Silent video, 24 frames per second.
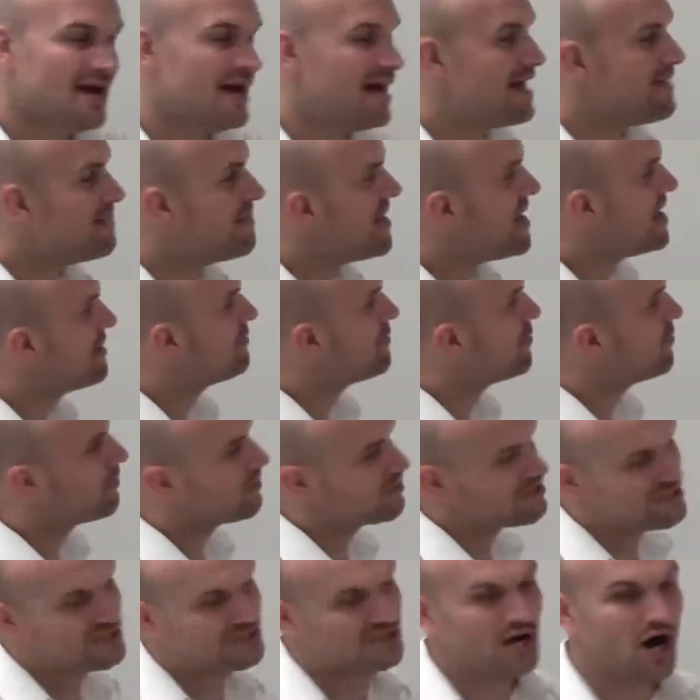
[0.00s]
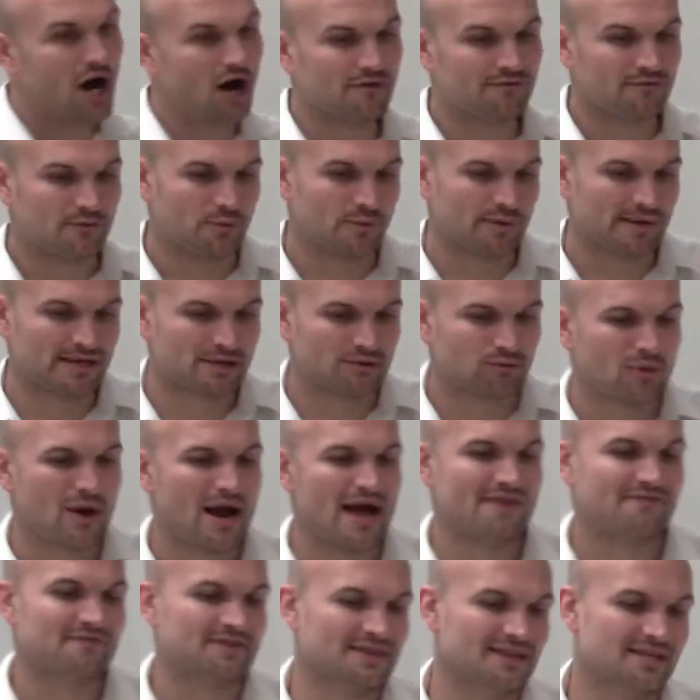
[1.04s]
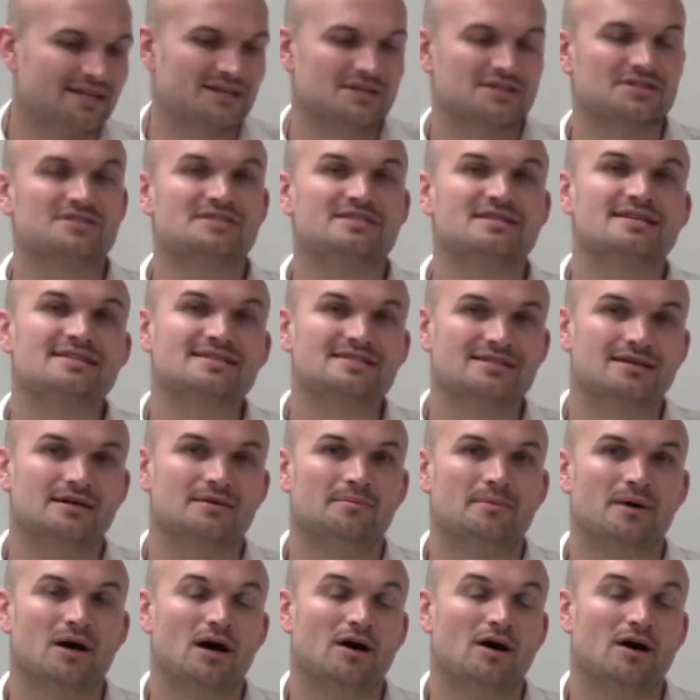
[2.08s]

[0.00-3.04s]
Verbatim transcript: And then when we're solving, when we graph a linear system